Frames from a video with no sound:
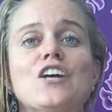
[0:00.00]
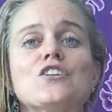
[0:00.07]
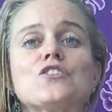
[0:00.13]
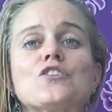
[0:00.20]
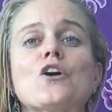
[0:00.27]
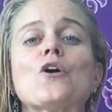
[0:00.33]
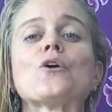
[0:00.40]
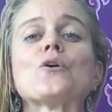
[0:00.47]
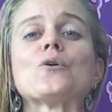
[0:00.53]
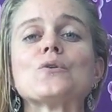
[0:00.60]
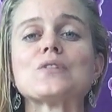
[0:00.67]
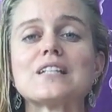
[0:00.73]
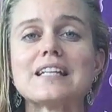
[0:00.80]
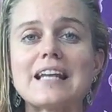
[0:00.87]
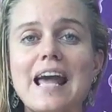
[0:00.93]
So
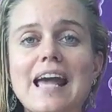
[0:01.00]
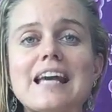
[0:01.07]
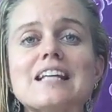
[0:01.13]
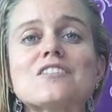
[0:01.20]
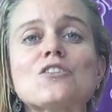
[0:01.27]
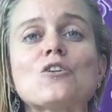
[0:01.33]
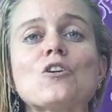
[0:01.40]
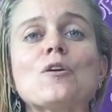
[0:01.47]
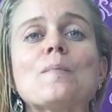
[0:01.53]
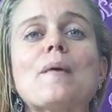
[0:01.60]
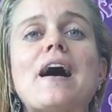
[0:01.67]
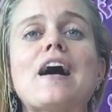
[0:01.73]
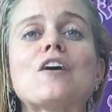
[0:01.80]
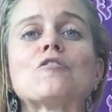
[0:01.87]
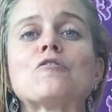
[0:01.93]
today is all
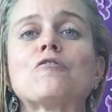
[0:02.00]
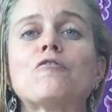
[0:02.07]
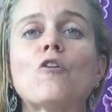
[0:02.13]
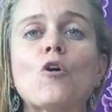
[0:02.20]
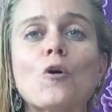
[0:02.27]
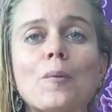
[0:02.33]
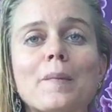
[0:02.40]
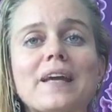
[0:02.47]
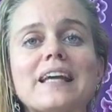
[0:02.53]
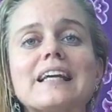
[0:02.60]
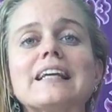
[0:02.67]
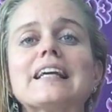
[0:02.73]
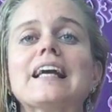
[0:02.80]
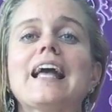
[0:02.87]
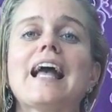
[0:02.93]
about
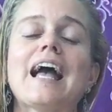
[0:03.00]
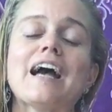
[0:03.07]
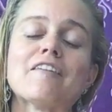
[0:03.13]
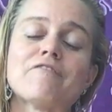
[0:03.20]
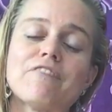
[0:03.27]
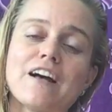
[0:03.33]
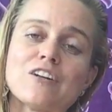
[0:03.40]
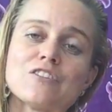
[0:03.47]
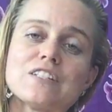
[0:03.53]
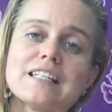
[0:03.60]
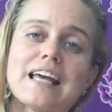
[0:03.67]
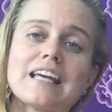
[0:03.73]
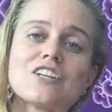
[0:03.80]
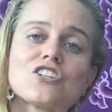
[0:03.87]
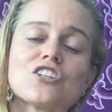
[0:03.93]
forming a
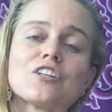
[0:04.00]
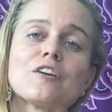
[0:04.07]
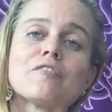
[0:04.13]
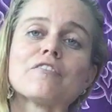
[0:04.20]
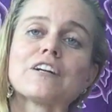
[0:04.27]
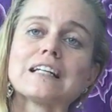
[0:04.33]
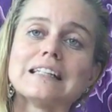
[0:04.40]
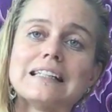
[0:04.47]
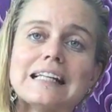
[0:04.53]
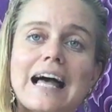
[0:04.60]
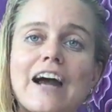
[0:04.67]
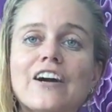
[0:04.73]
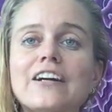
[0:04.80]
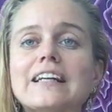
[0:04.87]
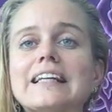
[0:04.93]
foundation of
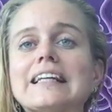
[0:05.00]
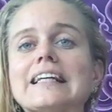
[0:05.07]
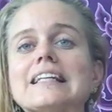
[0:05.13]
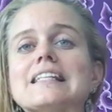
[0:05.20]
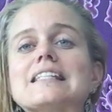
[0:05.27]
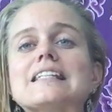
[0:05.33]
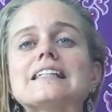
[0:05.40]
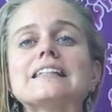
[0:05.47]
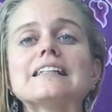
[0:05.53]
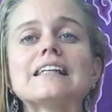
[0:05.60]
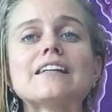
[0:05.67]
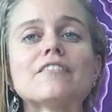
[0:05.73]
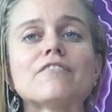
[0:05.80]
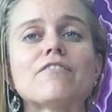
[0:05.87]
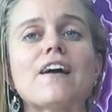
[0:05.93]
clarity,
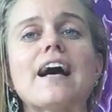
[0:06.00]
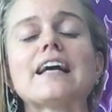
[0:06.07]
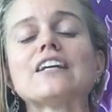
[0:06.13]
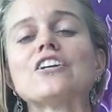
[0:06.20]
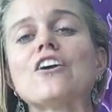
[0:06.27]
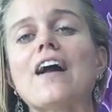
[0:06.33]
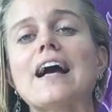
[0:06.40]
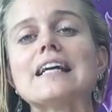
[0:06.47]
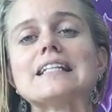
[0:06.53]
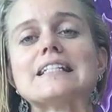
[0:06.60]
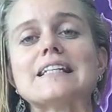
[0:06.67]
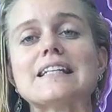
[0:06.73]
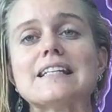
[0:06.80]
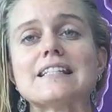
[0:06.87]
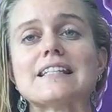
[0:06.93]
solidifying your
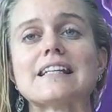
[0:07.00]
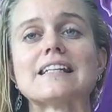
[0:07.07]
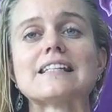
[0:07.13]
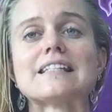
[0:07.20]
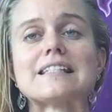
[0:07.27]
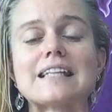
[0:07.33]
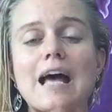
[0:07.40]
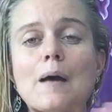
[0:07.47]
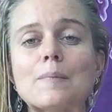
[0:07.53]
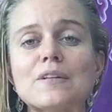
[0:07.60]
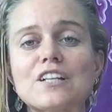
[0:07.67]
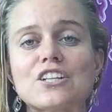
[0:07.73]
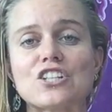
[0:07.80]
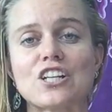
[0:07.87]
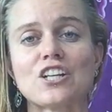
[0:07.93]
ideas and
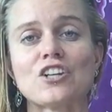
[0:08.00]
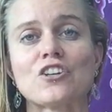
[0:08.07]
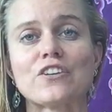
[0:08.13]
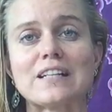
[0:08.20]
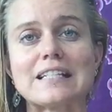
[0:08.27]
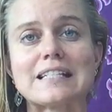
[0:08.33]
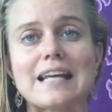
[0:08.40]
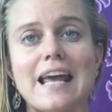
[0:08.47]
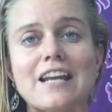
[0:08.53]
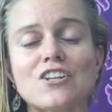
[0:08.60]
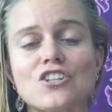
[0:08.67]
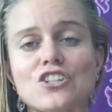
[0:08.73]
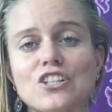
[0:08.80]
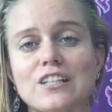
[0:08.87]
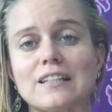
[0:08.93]
establishing your
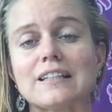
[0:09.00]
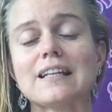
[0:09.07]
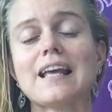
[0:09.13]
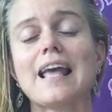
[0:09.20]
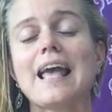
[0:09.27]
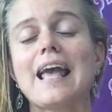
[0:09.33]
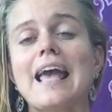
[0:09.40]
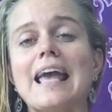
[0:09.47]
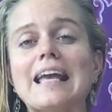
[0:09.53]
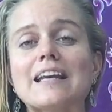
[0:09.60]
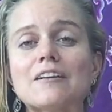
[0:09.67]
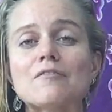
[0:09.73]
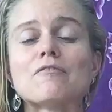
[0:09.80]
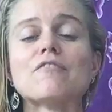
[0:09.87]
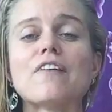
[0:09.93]
intention
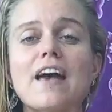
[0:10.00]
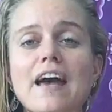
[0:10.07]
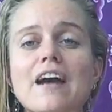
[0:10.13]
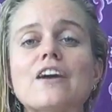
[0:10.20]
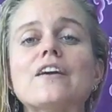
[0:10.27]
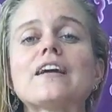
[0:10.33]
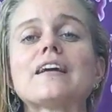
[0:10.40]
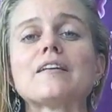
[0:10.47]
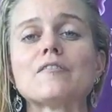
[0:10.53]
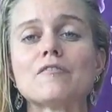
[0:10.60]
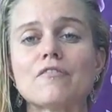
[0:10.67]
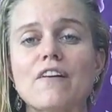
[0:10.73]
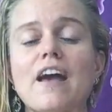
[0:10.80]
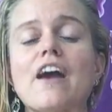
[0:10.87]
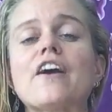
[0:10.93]
in a very,
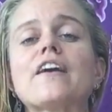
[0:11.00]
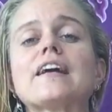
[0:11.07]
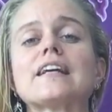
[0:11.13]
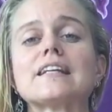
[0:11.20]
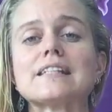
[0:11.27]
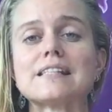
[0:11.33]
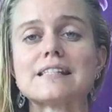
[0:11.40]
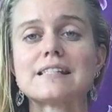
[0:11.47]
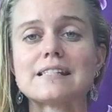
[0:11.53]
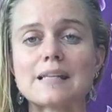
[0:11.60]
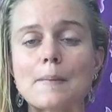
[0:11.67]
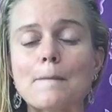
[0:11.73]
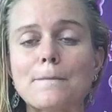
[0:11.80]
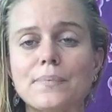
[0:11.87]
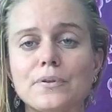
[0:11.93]
very
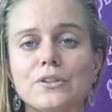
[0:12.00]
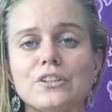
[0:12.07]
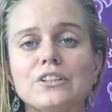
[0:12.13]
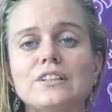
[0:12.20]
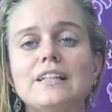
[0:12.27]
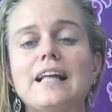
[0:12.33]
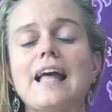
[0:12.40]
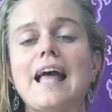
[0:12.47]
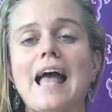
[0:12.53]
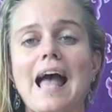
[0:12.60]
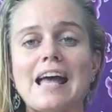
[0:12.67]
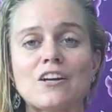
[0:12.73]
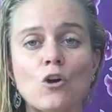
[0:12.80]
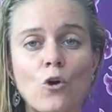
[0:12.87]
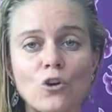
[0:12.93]
simple
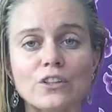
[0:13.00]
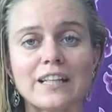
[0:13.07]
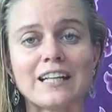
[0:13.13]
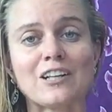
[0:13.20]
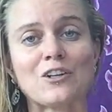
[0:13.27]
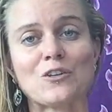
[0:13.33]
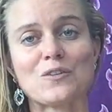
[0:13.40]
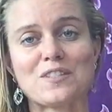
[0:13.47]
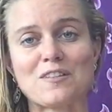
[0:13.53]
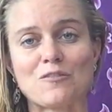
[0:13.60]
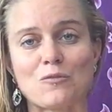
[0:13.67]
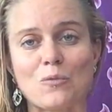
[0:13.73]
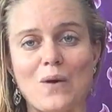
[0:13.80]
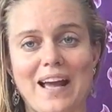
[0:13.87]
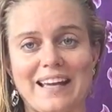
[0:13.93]
and
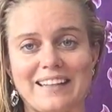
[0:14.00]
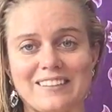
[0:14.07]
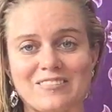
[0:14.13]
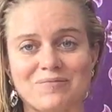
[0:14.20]
all-inclusive way.